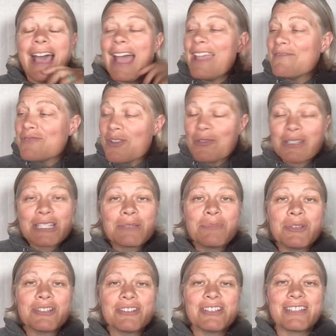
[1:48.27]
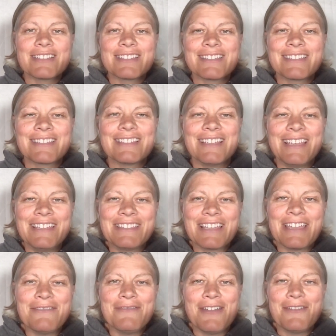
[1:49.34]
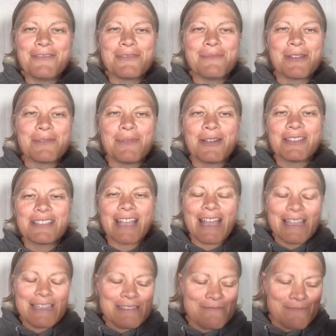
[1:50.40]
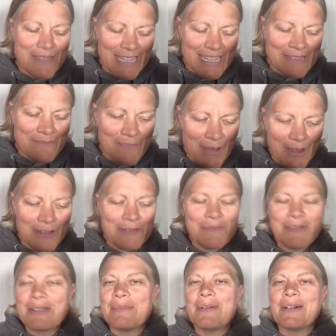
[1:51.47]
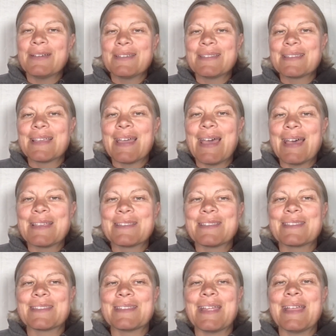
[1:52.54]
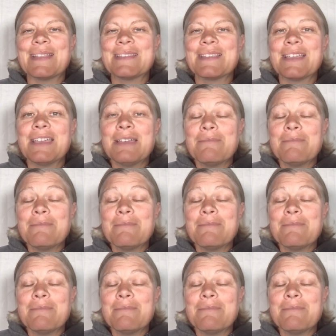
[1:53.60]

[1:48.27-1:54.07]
I have no experience in life after menopause. I am in perimenopause as it stands.